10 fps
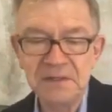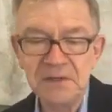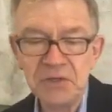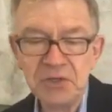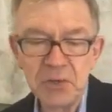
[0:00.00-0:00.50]

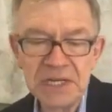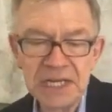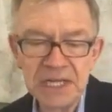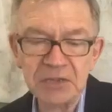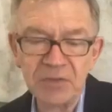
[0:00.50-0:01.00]
Tune
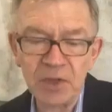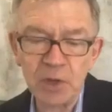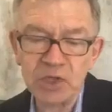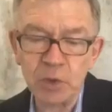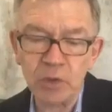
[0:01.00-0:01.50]
in to
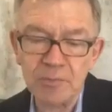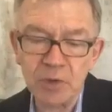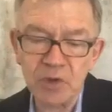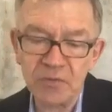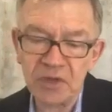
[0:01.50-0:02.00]
those who will
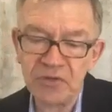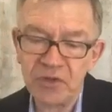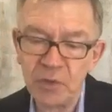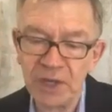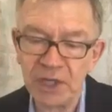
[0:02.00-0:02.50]
move with
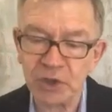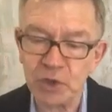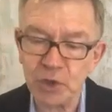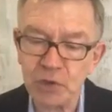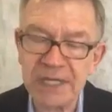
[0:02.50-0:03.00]
you into
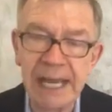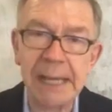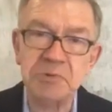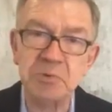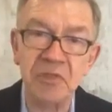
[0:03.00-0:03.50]
new
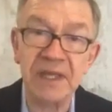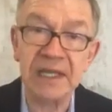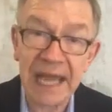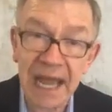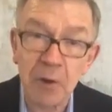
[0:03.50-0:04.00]
times
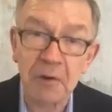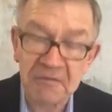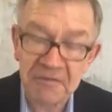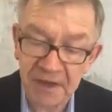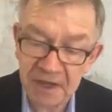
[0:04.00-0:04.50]
within our
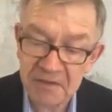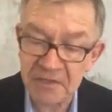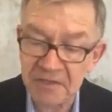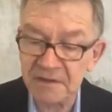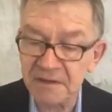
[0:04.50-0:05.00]
faith,
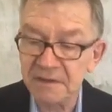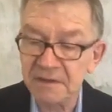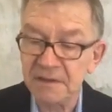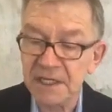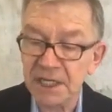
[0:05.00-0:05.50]

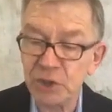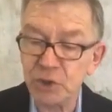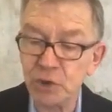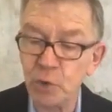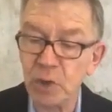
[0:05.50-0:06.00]

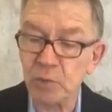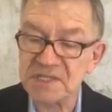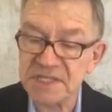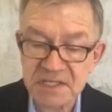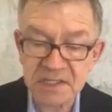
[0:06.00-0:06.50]
into a
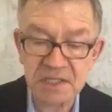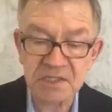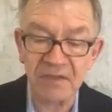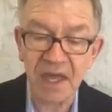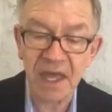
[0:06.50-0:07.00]
resistance
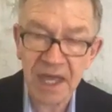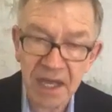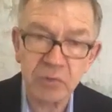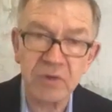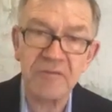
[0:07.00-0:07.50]
of the
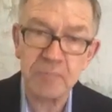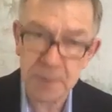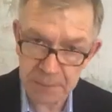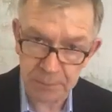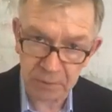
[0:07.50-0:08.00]
hatred of
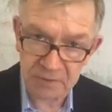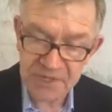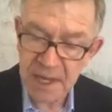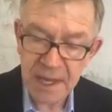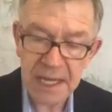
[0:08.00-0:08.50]
peoples
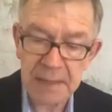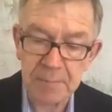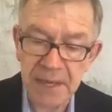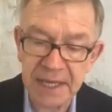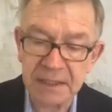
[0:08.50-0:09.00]

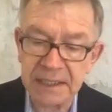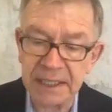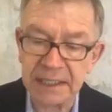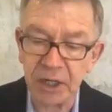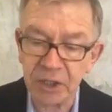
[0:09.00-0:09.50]
embedded
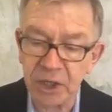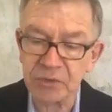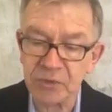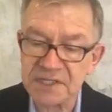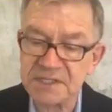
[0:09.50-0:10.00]
in our
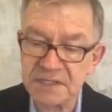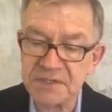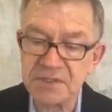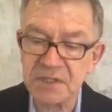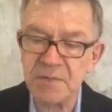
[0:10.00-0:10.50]
country's
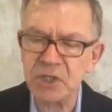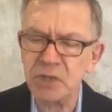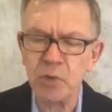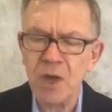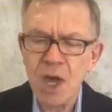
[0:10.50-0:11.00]
system,
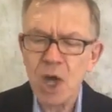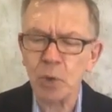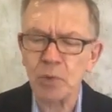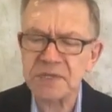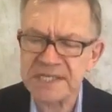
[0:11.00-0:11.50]
into
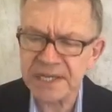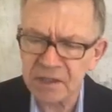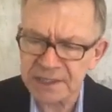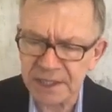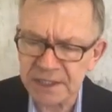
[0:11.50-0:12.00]
a
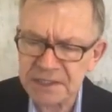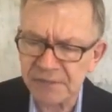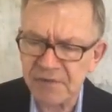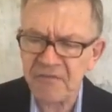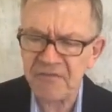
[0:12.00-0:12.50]
resilience
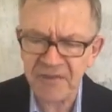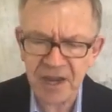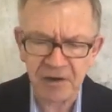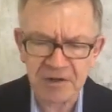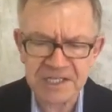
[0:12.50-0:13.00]
of a
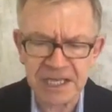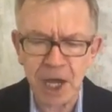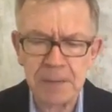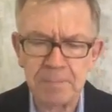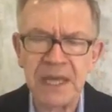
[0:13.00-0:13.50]
fierce and
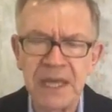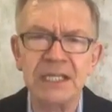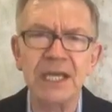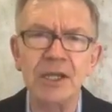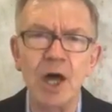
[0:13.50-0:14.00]

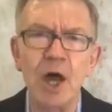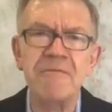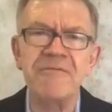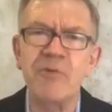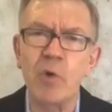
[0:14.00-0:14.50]
unbending love
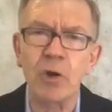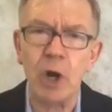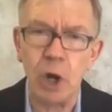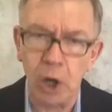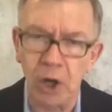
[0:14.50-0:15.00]
for
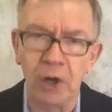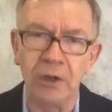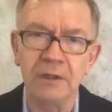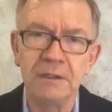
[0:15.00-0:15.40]
all,